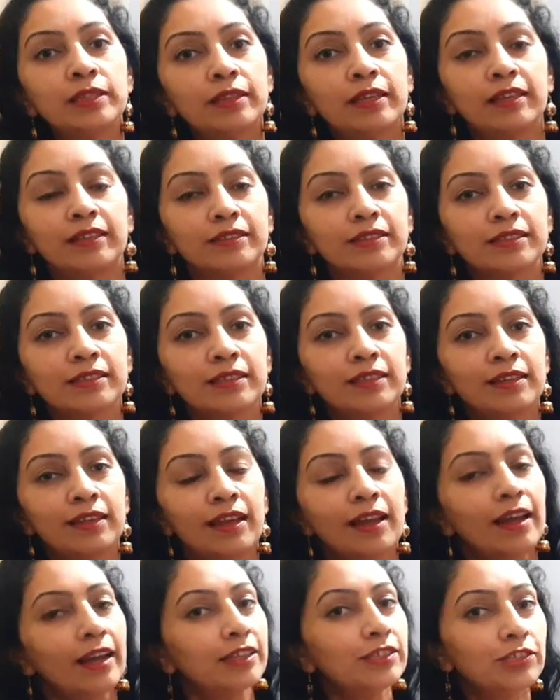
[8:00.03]
things.
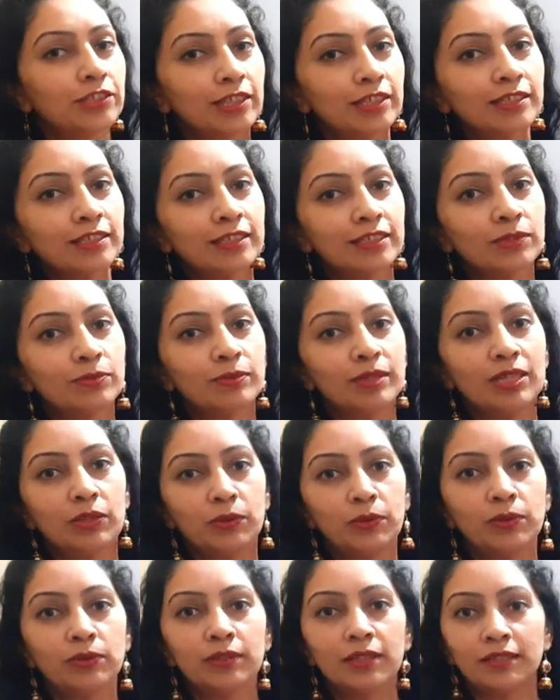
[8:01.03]
And just as we
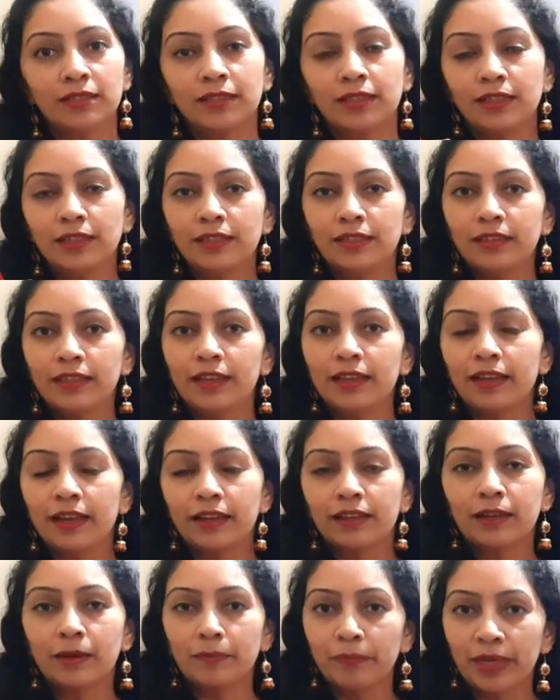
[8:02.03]
know that in the
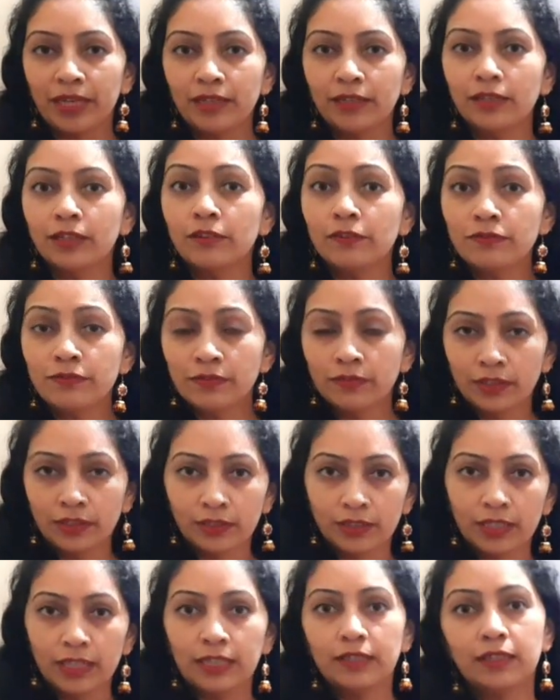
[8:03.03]
comparative
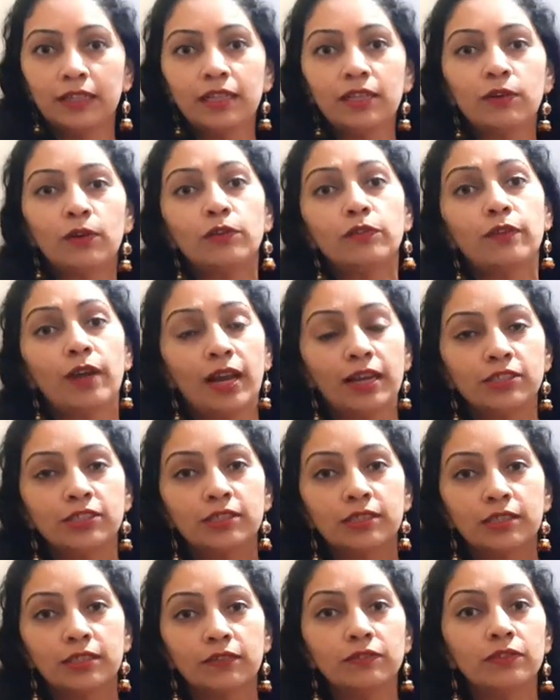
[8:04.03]
degree of
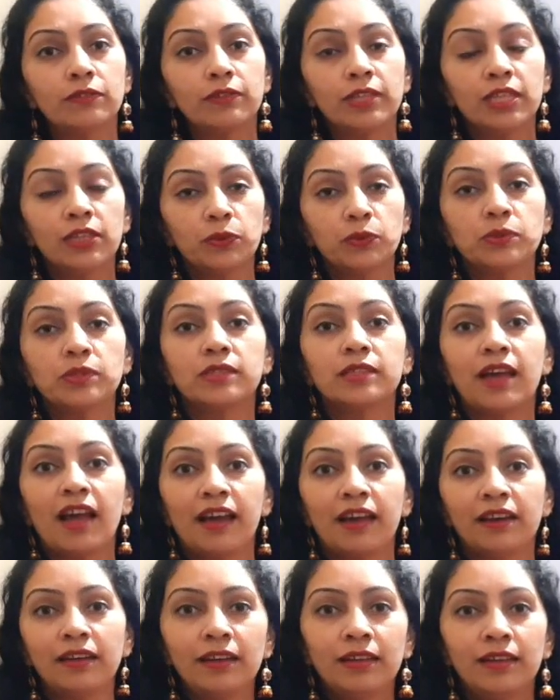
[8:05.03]
adjectives we use
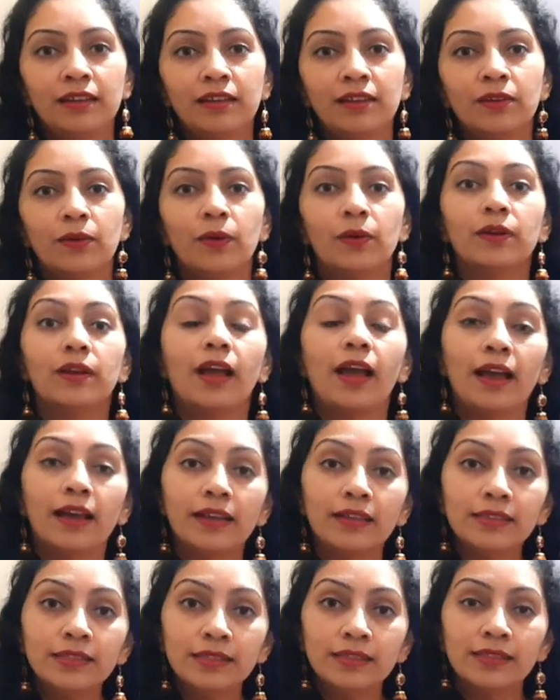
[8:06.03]
than or
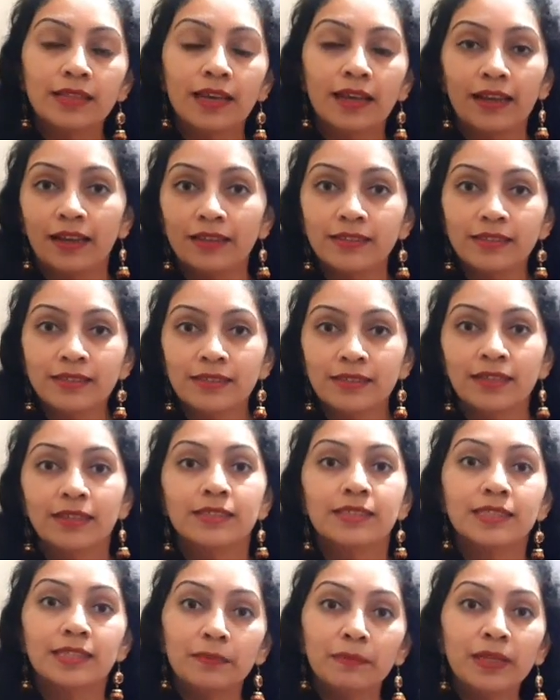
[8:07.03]
as,
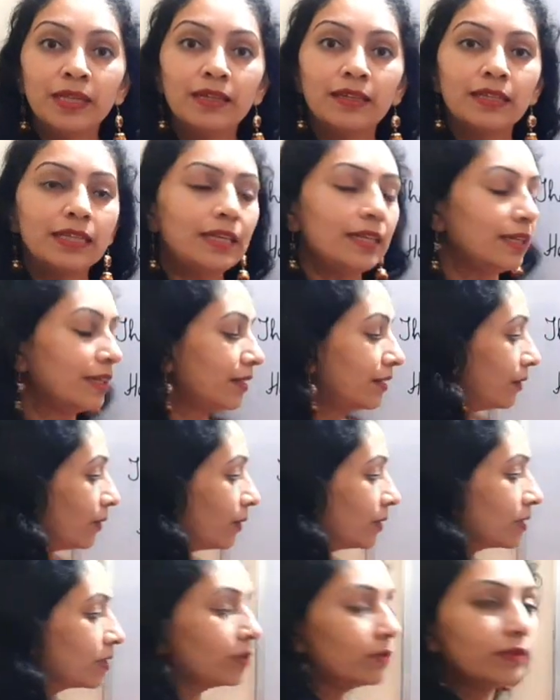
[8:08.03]
similarly here
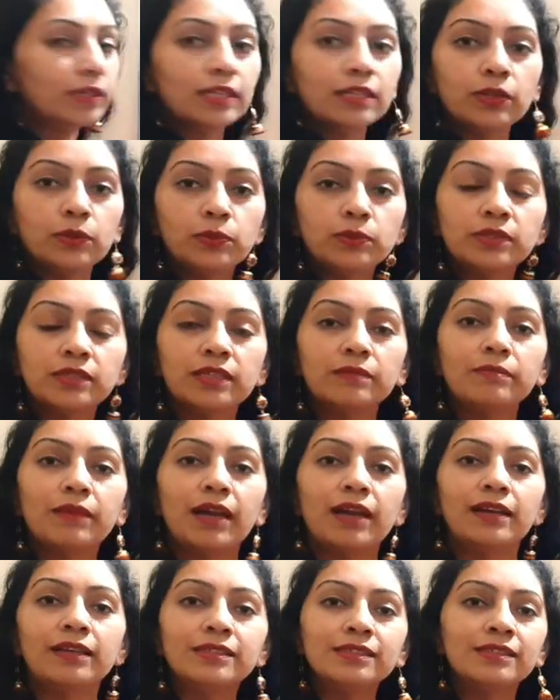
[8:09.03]
also we'll use them
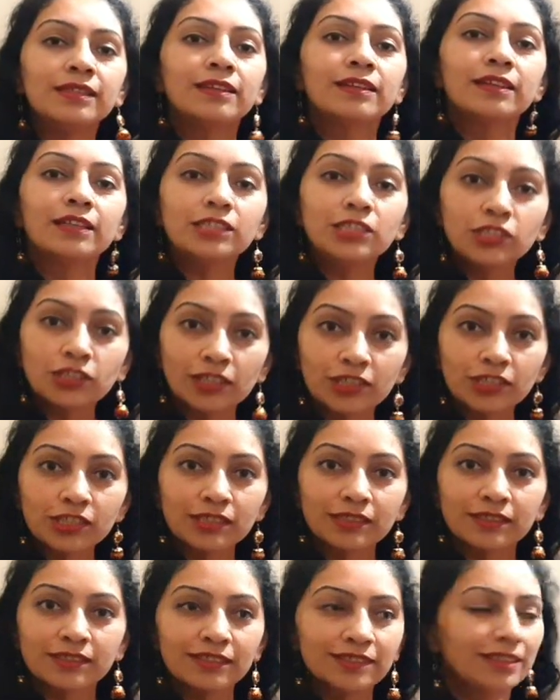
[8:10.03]
as
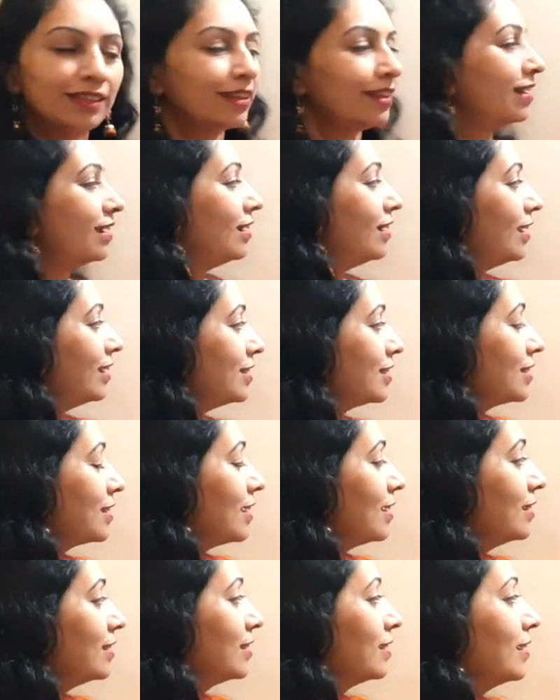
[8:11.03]
conjunctions. Let's
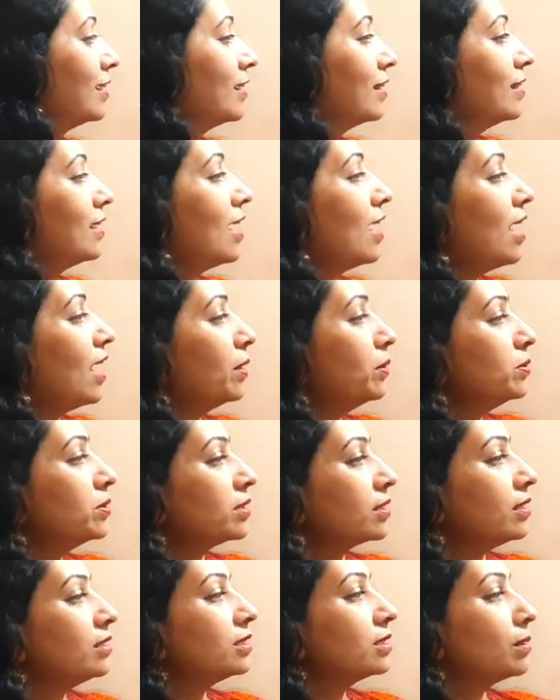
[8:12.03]
start. The house
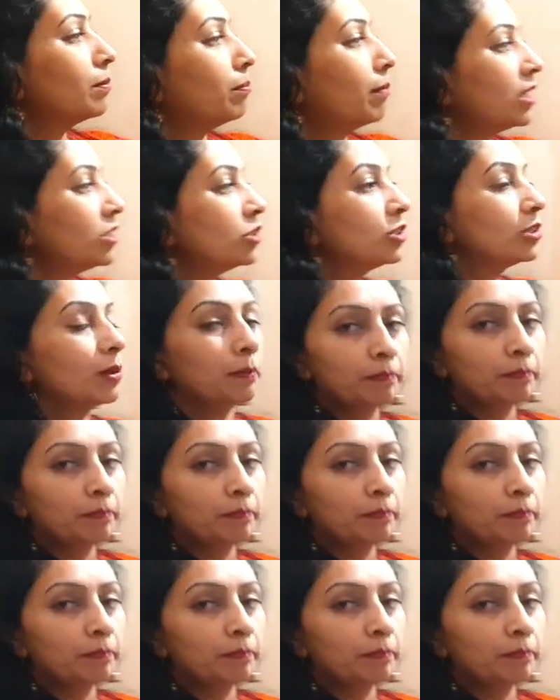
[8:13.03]
is much